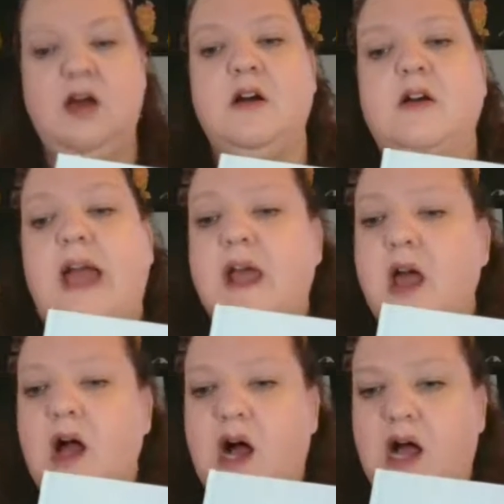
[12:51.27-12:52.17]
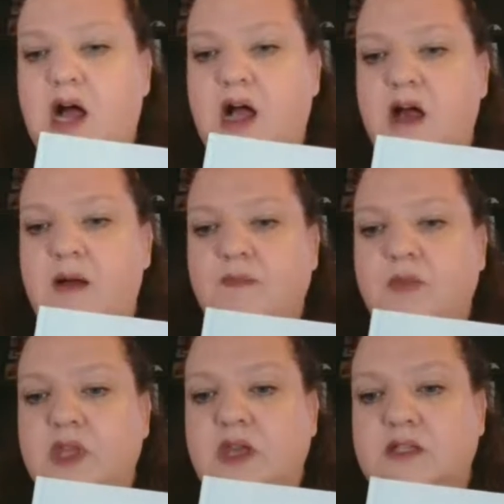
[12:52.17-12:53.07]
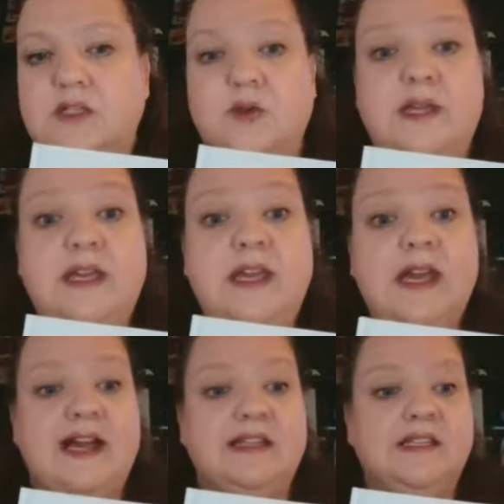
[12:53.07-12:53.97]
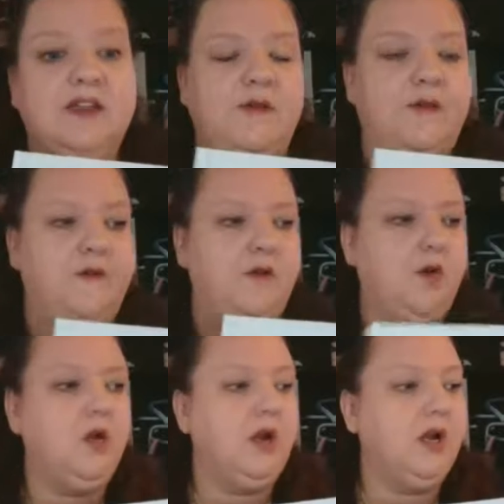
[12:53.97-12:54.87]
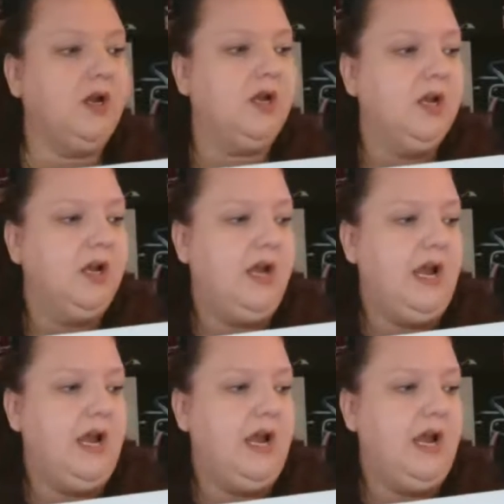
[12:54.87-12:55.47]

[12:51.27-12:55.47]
Oh, okay. So yes, so for